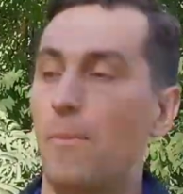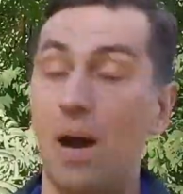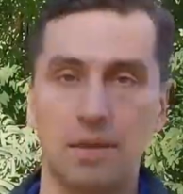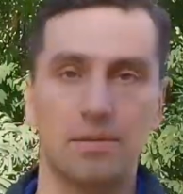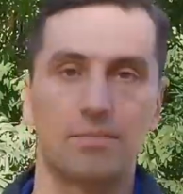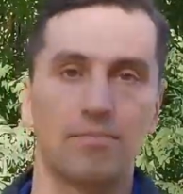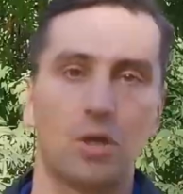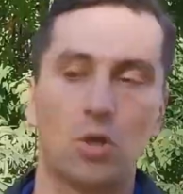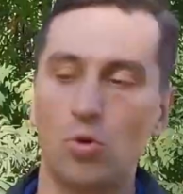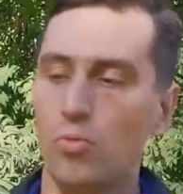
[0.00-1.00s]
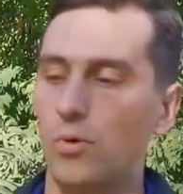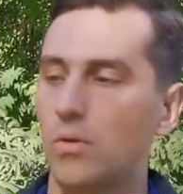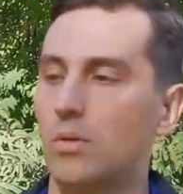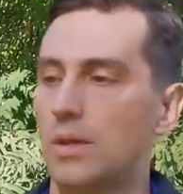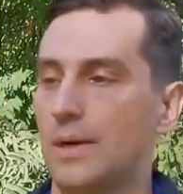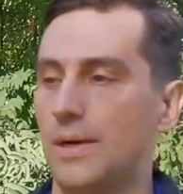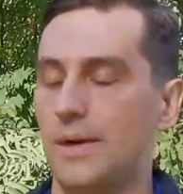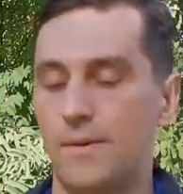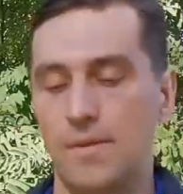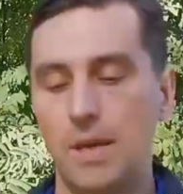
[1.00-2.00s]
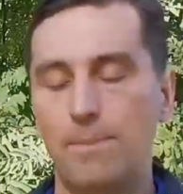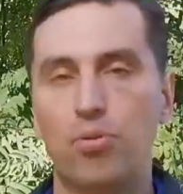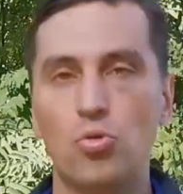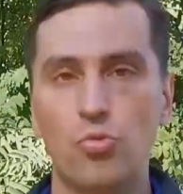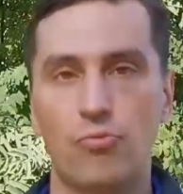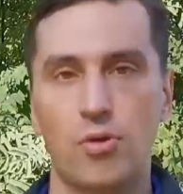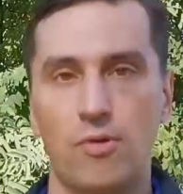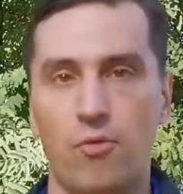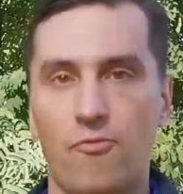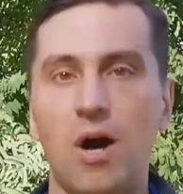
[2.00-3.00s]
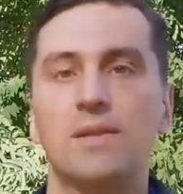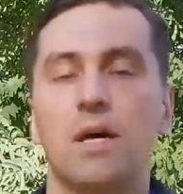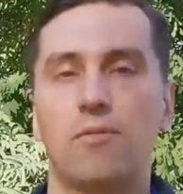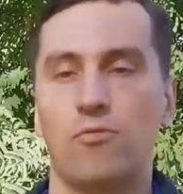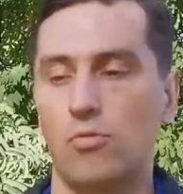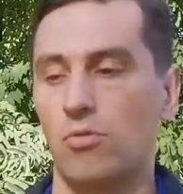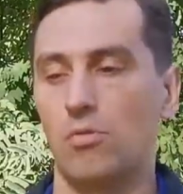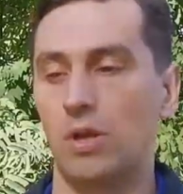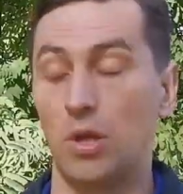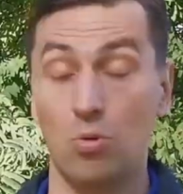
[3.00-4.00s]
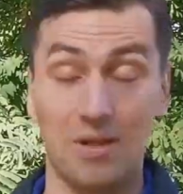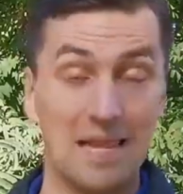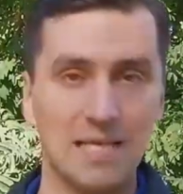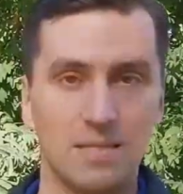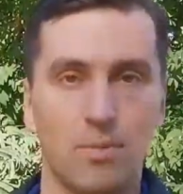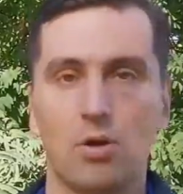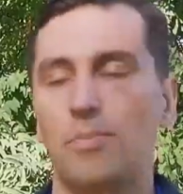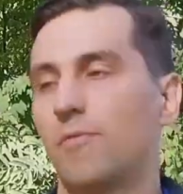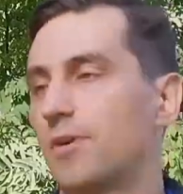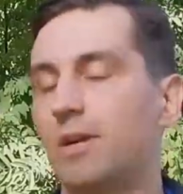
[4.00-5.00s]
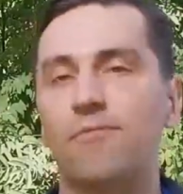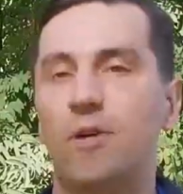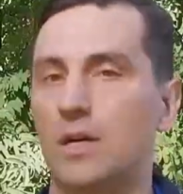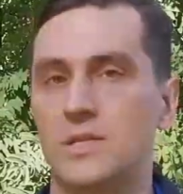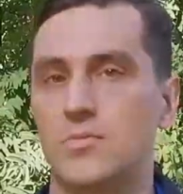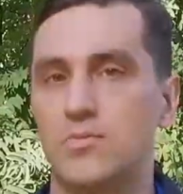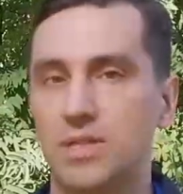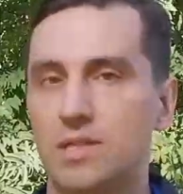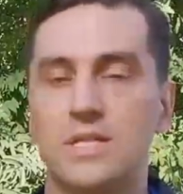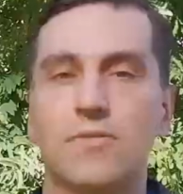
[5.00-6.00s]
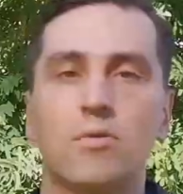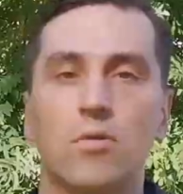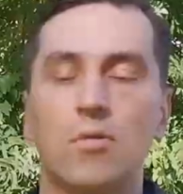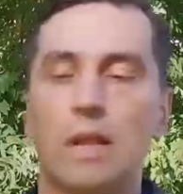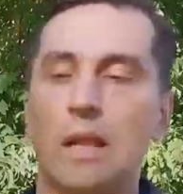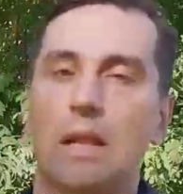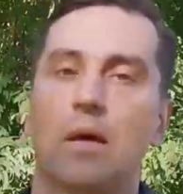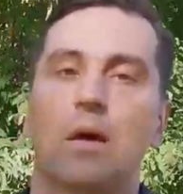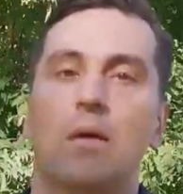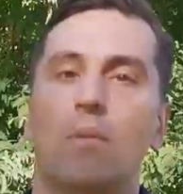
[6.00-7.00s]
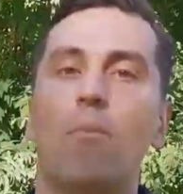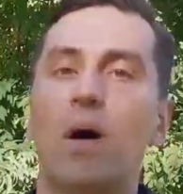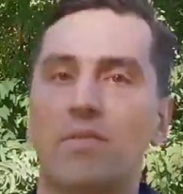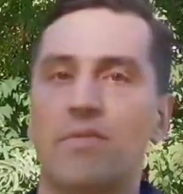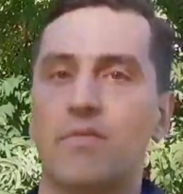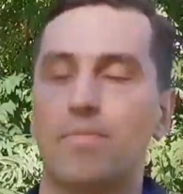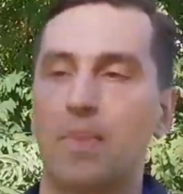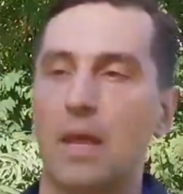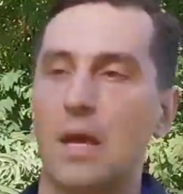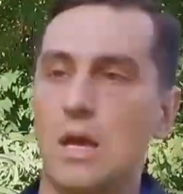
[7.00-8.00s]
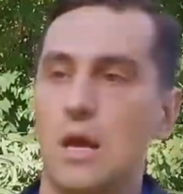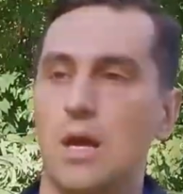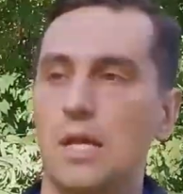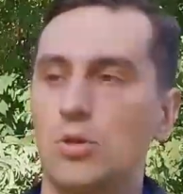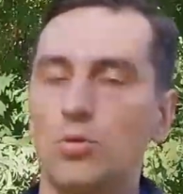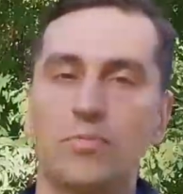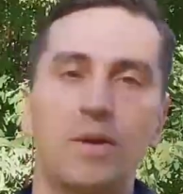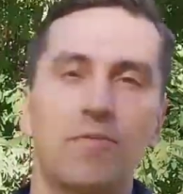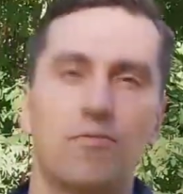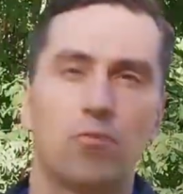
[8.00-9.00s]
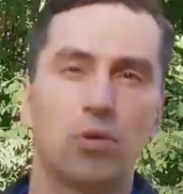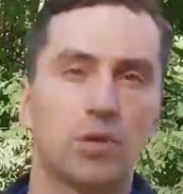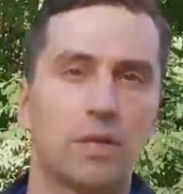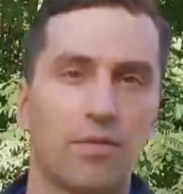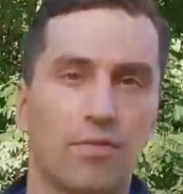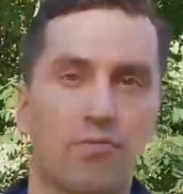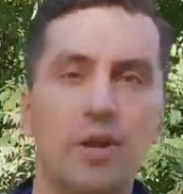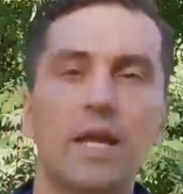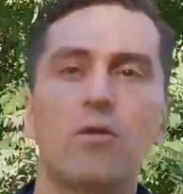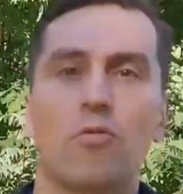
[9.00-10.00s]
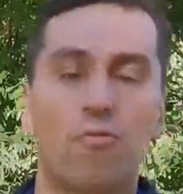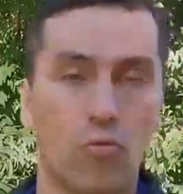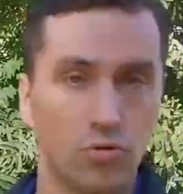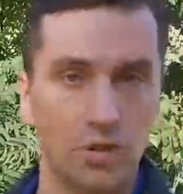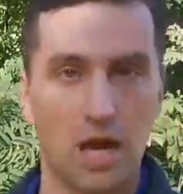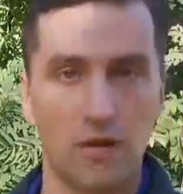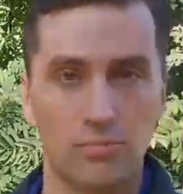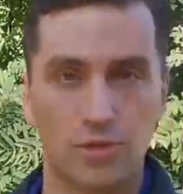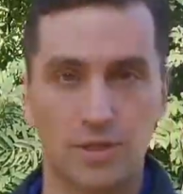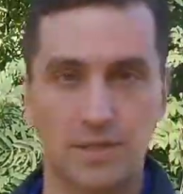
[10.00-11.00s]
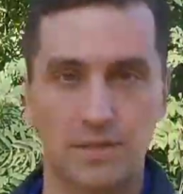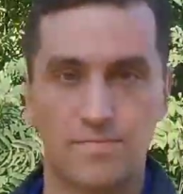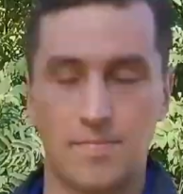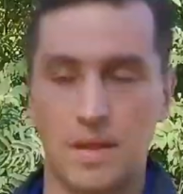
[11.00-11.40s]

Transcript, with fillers: But you will uh, improve for, for your lens myopia very fast within several months. It could be for three or four dioptries.